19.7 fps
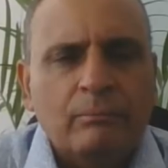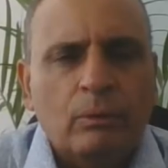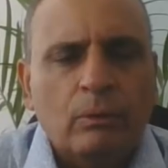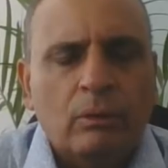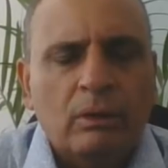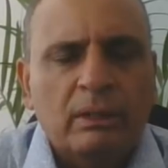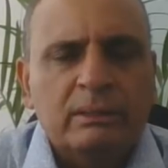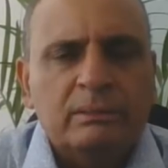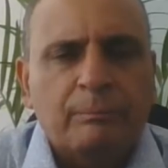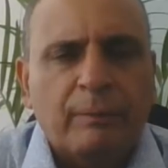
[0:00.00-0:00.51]

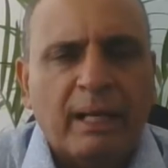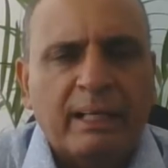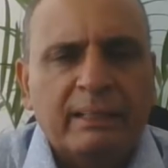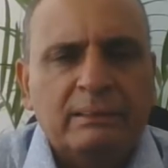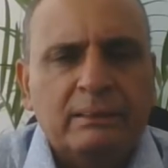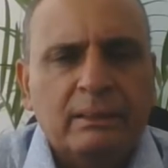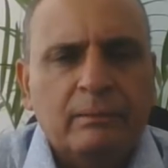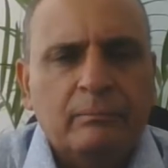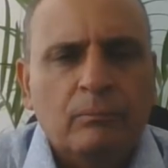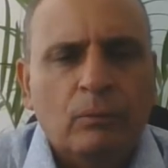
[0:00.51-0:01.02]
oil
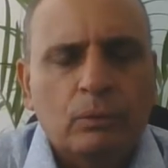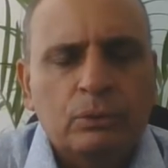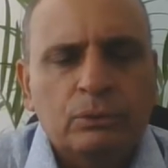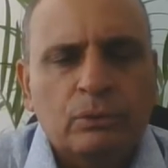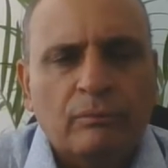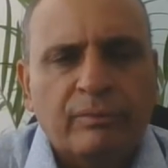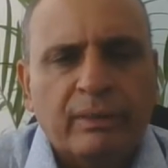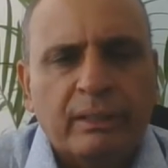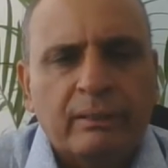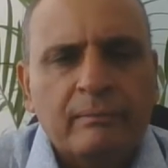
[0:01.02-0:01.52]
marketing companies
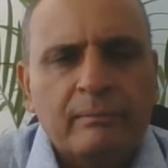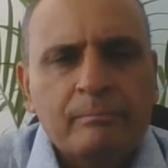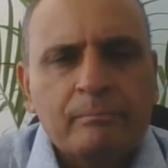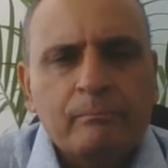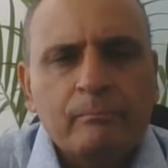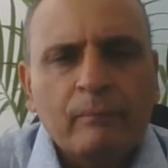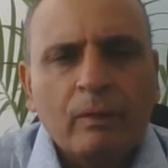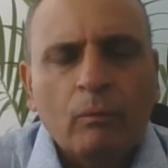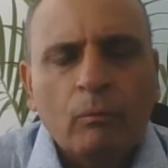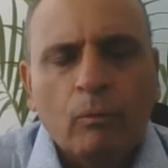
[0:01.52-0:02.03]
are more or less
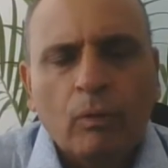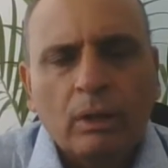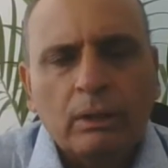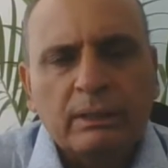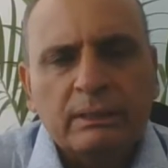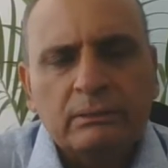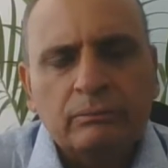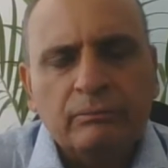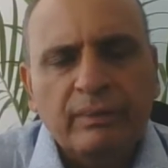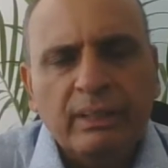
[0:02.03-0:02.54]
priced in
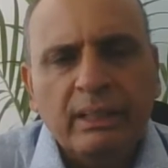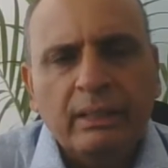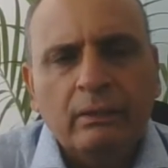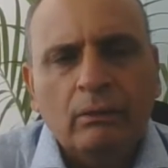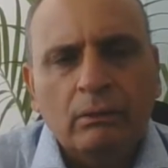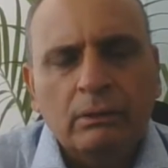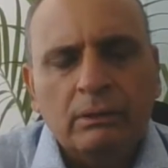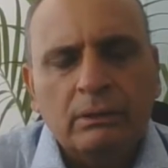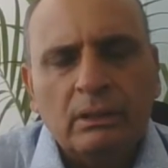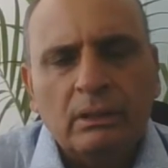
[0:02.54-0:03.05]
most of
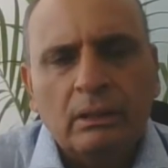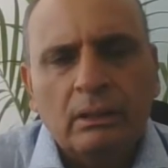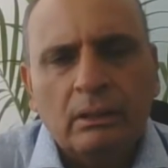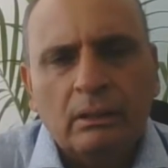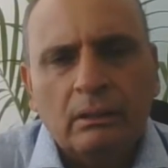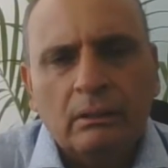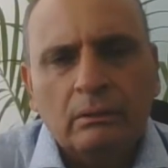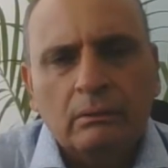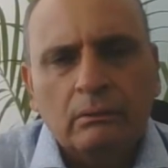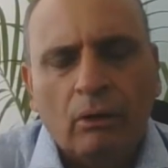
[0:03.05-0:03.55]
it.
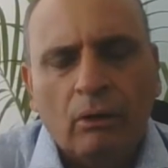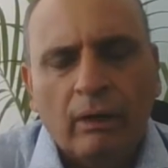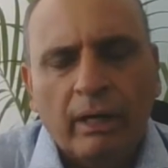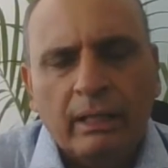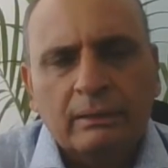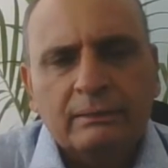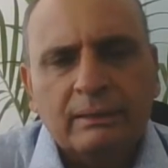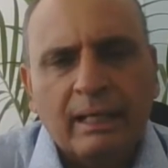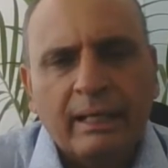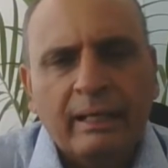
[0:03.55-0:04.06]
What is
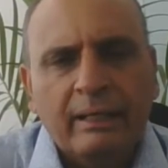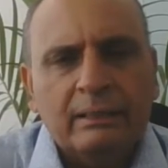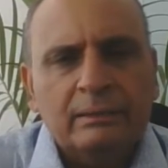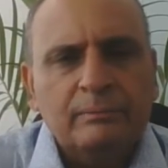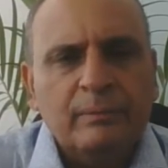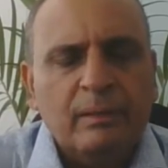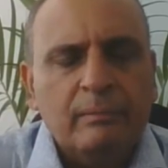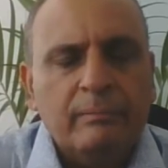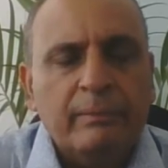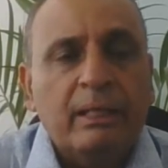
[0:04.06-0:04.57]
weak on
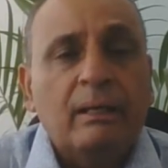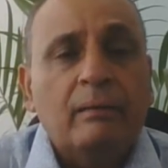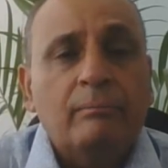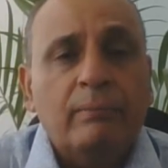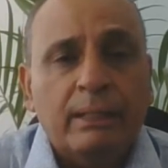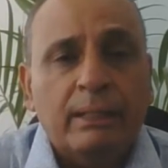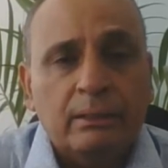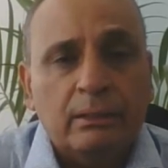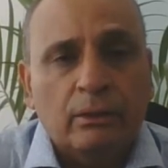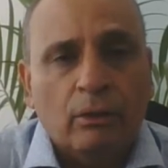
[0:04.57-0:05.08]
the
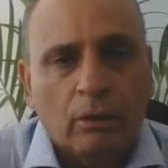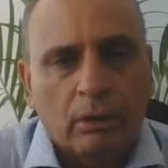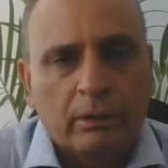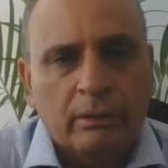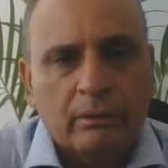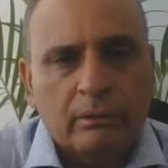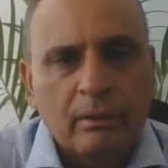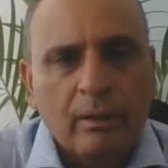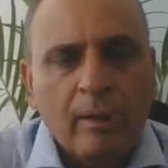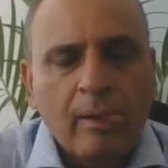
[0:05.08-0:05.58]
oil side
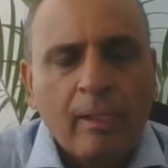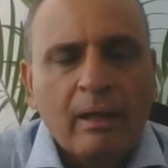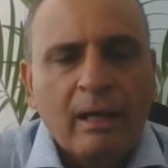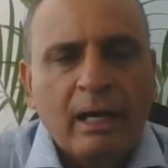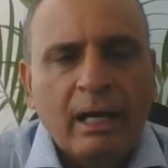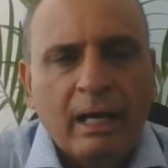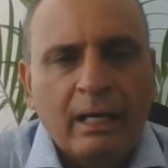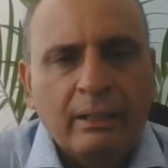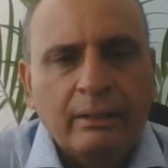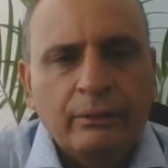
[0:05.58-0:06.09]
has been made
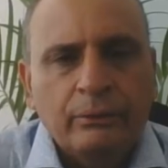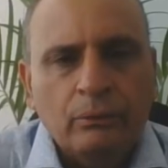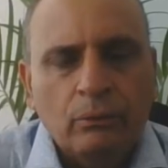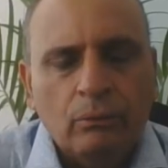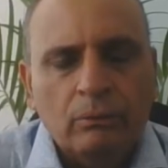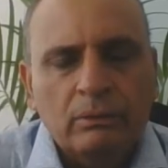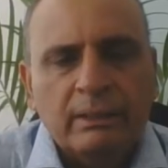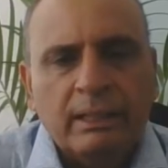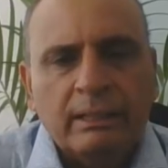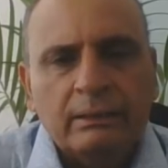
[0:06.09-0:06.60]
up by the
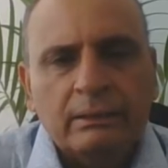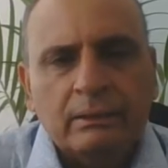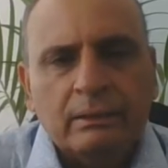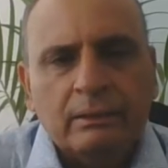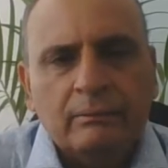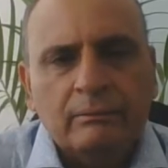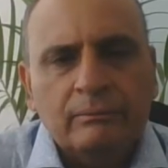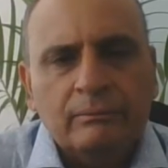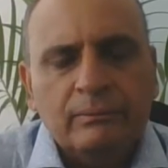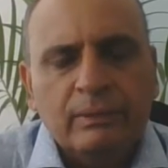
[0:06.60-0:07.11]
dollar.
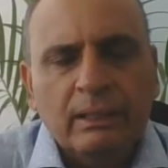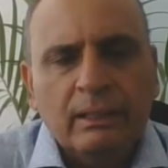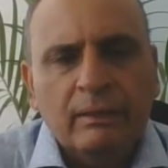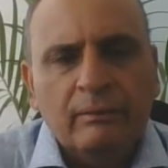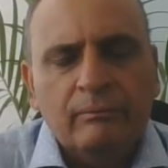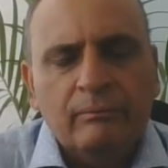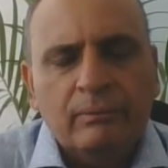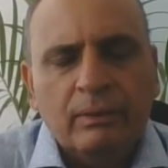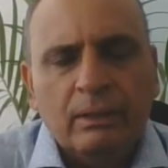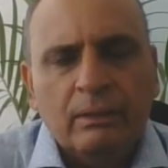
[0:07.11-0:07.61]
And you
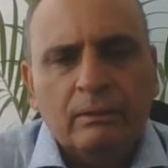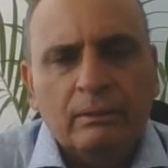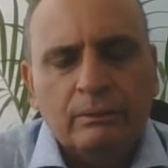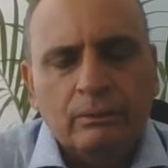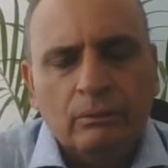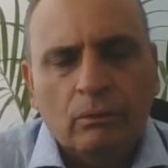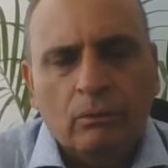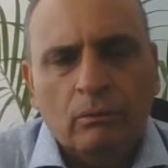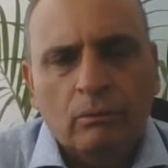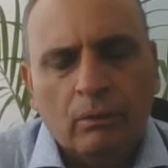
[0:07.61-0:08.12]
know that
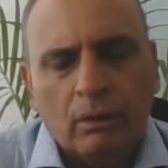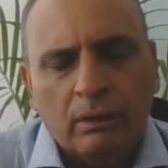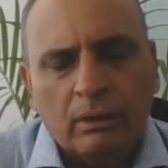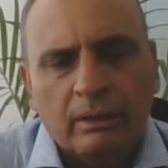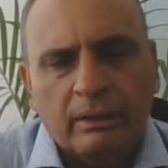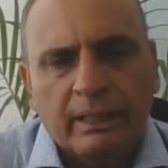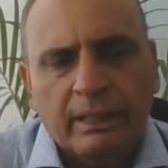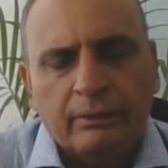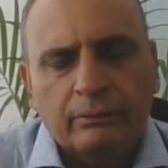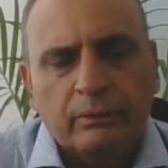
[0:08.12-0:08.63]
we
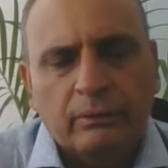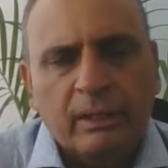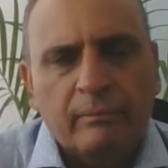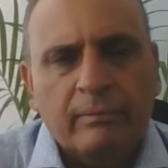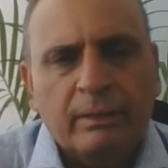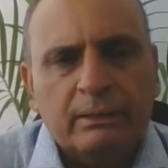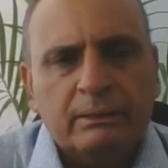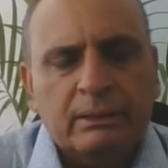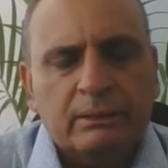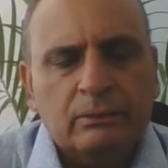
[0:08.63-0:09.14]
live
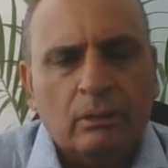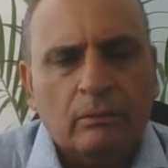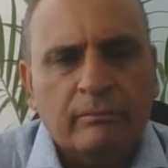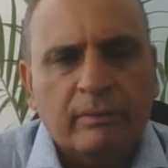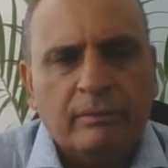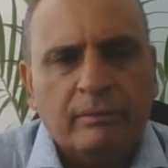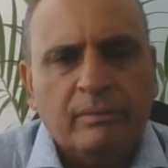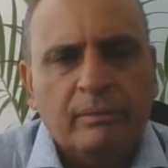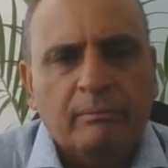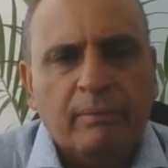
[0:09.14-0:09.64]
on a
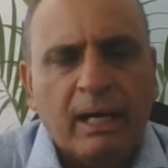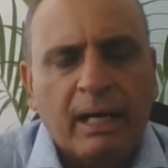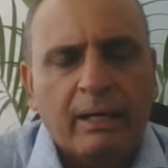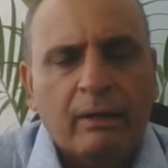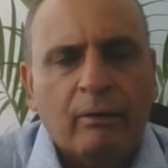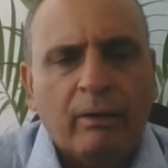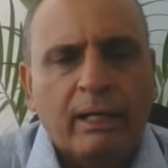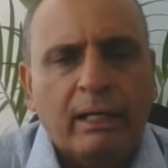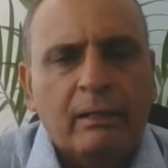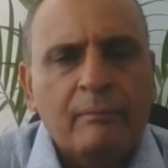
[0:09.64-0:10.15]
day-to-day
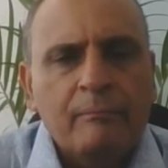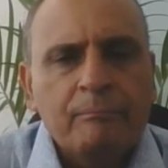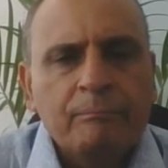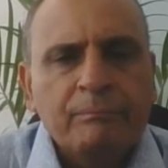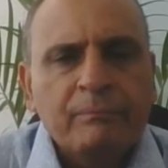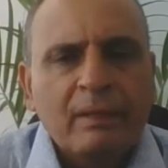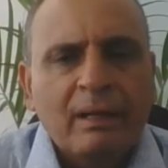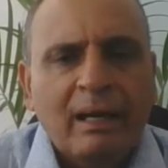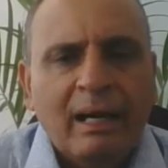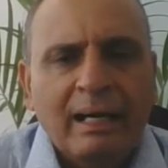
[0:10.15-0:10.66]
basis on when we
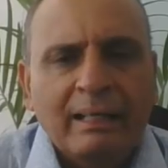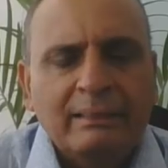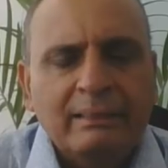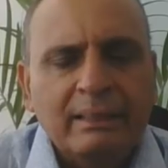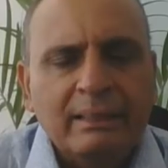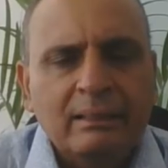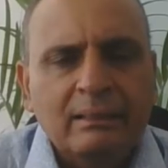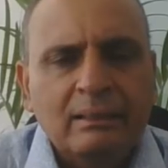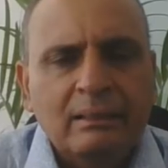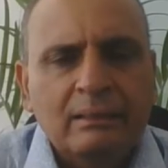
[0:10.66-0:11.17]
buy oil.
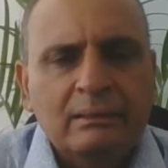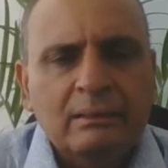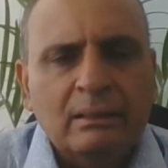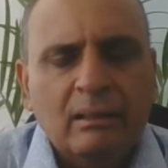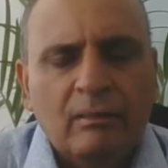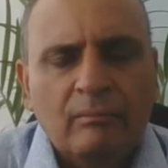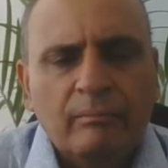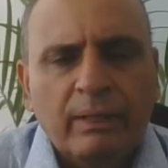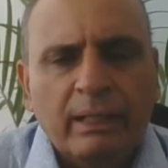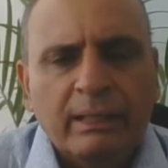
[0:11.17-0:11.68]

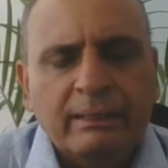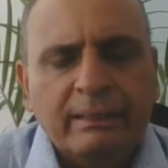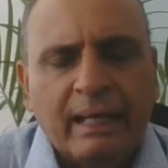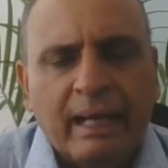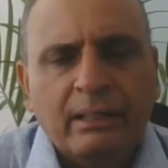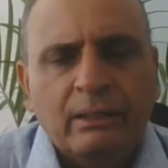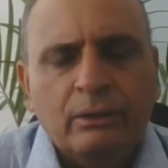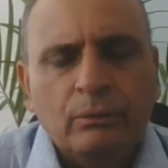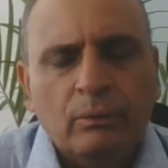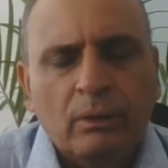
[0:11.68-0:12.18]
I think
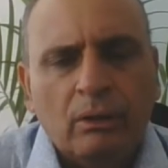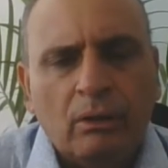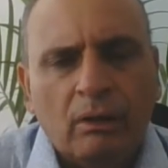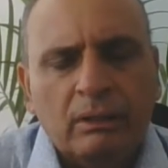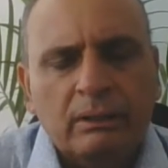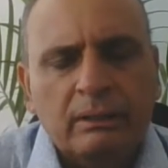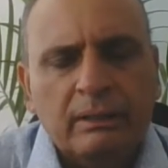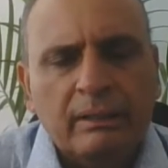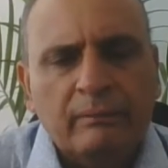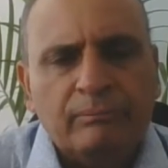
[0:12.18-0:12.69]
the government
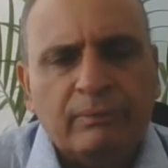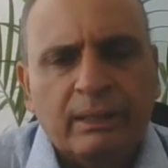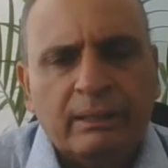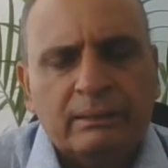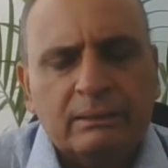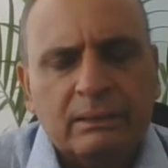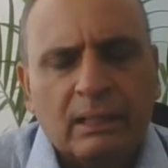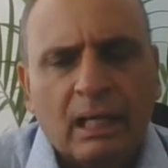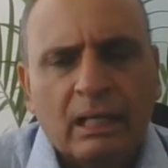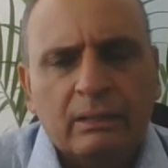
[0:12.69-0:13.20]
can do a
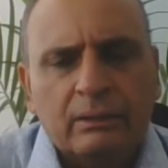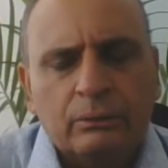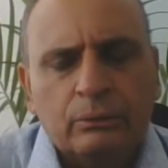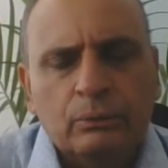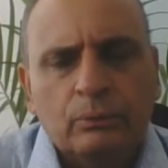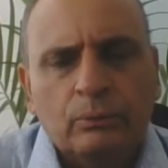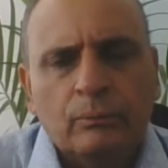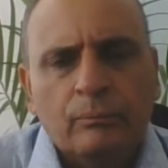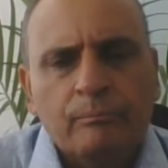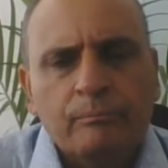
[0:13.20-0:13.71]
lot if
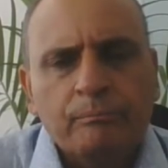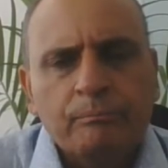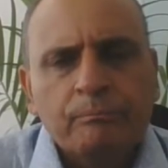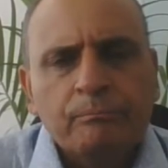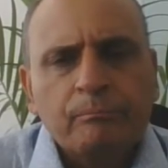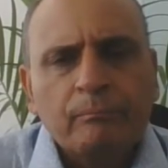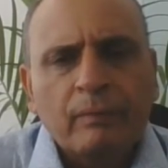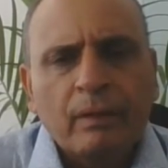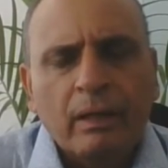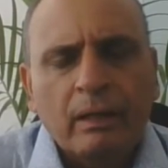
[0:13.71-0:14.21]
they start
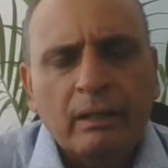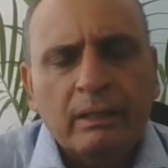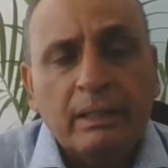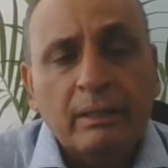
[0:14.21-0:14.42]
to